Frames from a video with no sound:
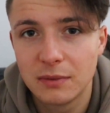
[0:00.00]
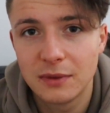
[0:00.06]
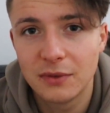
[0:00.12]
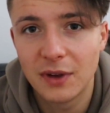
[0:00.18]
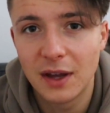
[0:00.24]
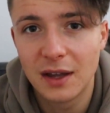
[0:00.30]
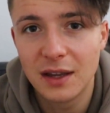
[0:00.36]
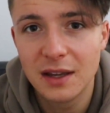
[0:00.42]

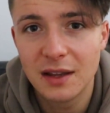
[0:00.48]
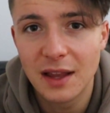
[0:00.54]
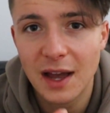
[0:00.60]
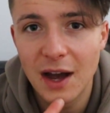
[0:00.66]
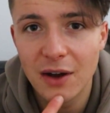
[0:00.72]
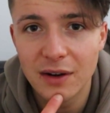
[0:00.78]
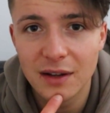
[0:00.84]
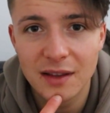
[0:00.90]
if I eat
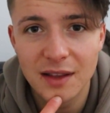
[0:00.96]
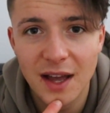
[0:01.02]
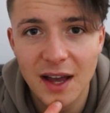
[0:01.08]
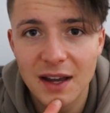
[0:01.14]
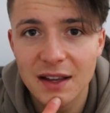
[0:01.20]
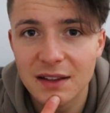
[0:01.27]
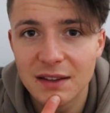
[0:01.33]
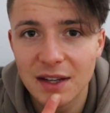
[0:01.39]
out at
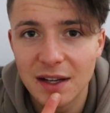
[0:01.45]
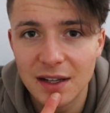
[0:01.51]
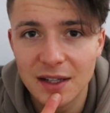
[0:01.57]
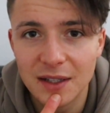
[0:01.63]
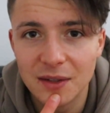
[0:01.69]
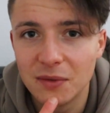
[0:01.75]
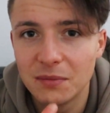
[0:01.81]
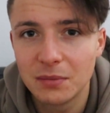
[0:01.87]
night,
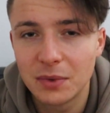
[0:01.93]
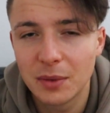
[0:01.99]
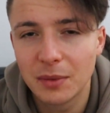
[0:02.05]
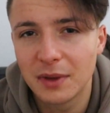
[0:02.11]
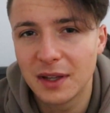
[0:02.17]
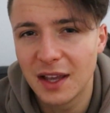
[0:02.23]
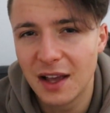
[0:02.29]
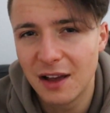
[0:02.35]
I
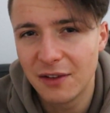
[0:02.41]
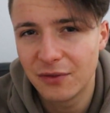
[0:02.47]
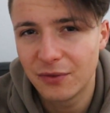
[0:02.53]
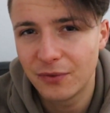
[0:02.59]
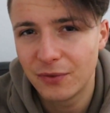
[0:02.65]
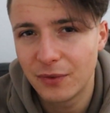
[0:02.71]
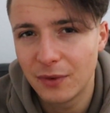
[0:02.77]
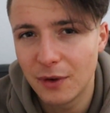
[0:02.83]
probably have
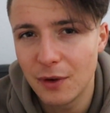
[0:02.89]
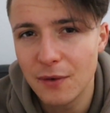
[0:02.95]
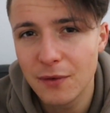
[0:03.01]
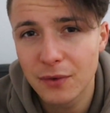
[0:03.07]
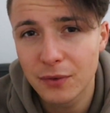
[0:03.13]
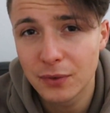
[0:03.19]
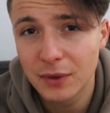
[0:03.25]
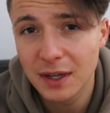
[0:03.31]

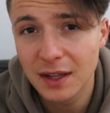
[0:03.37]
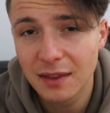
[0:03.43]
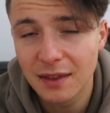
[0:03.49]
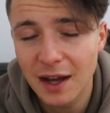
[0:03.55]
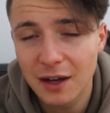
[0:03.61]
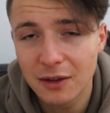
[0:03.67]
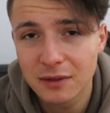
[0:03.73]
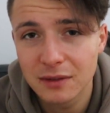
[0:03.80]
over
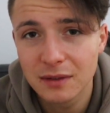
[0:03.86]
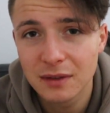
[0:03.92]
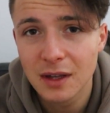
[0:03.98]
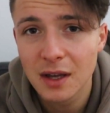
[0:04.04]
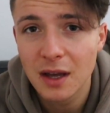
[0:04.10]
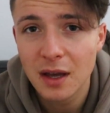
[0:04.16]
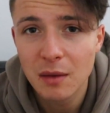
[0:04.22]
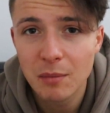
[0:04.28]
3,000,